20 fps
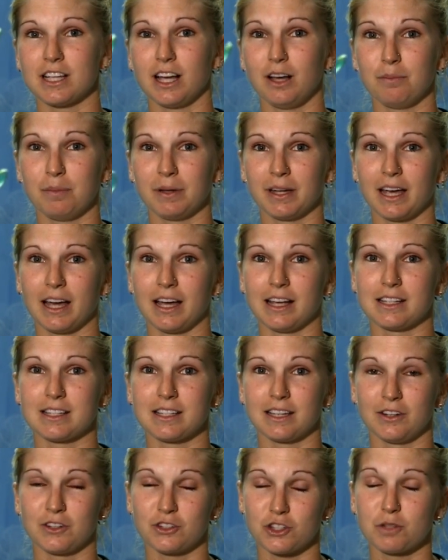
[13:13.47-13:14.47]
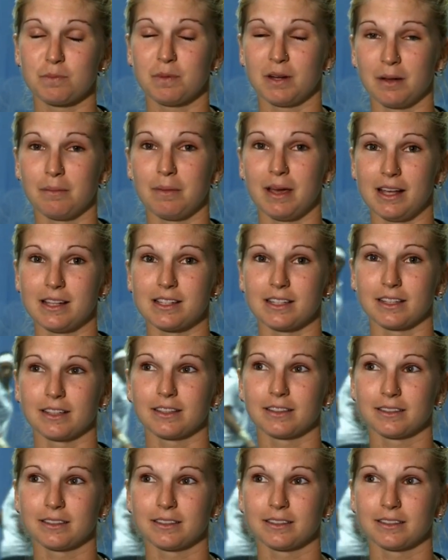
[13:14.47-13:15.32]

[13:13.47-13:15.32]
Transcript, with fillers: helping us, and it's just been amazing.